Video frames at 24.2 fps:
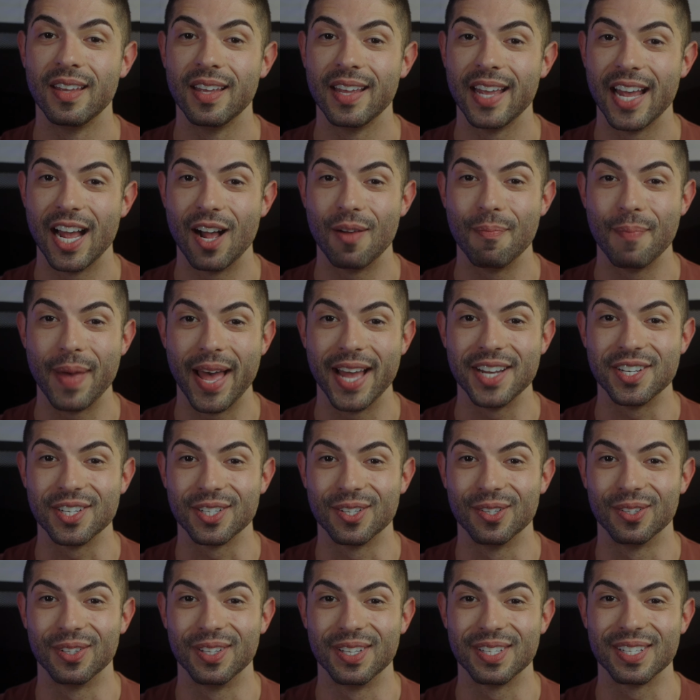how
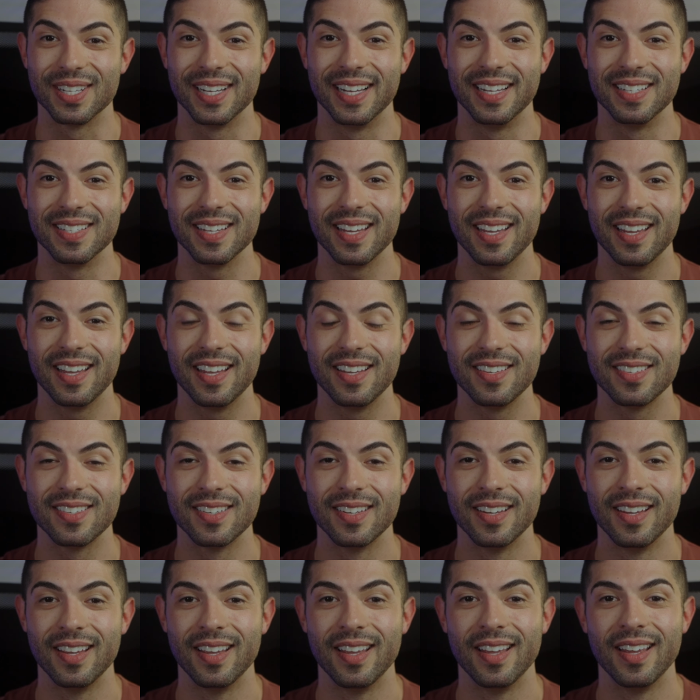magical this lens is.
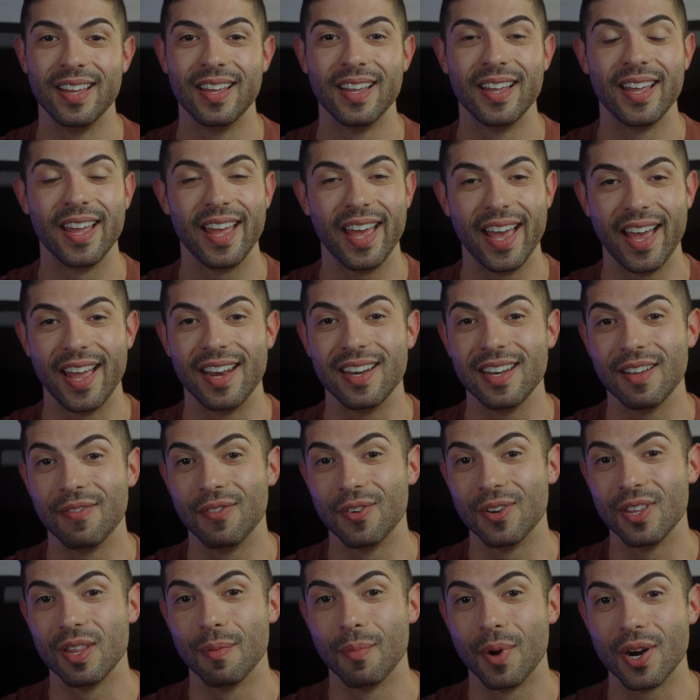And if
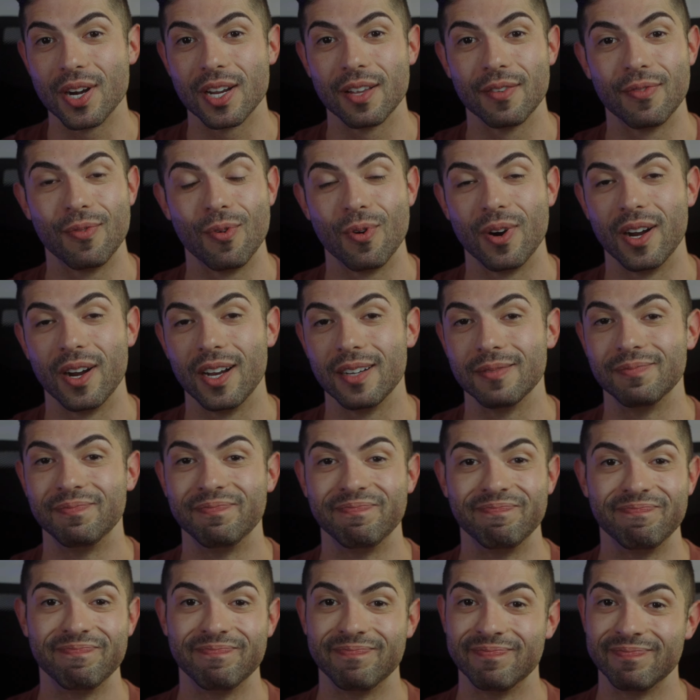you're in the market for it,
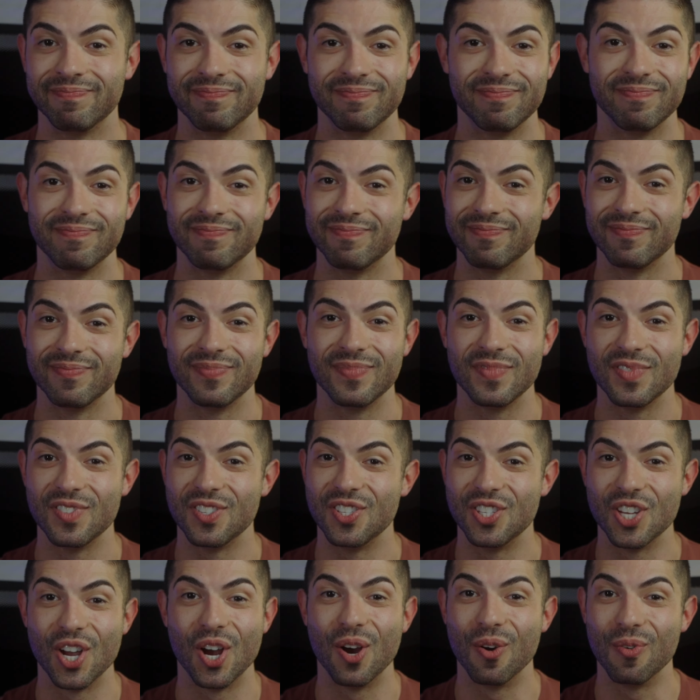
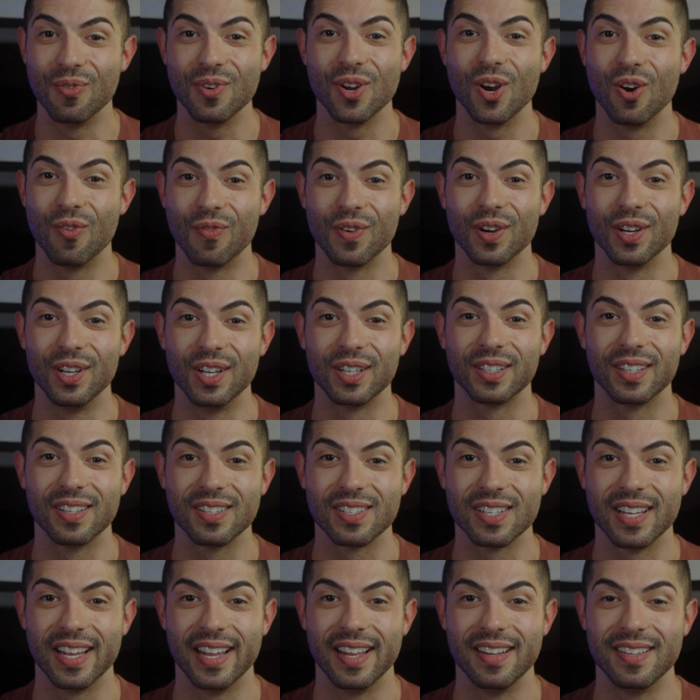don't overlook
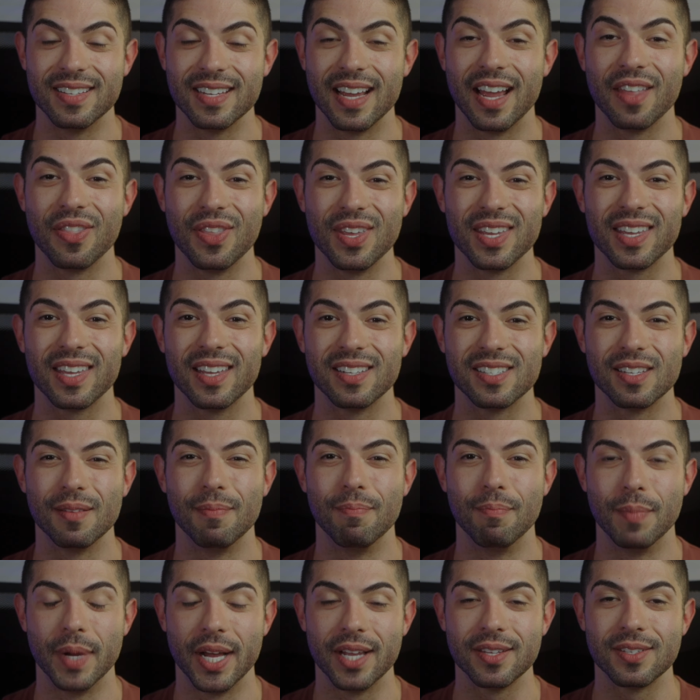this lens. I think it's a
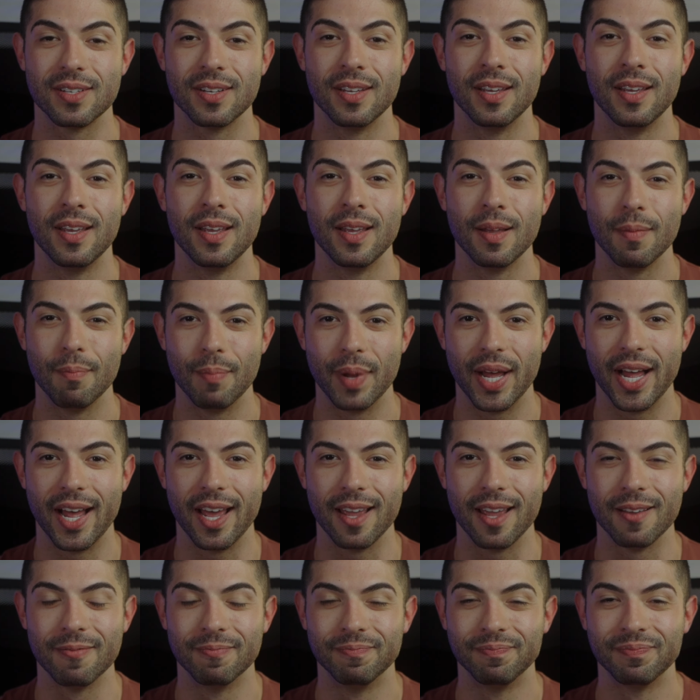must
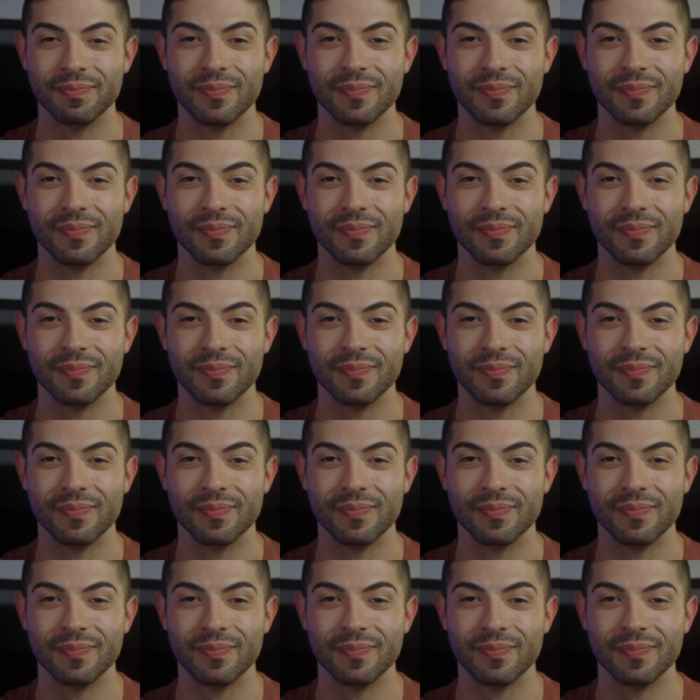buy.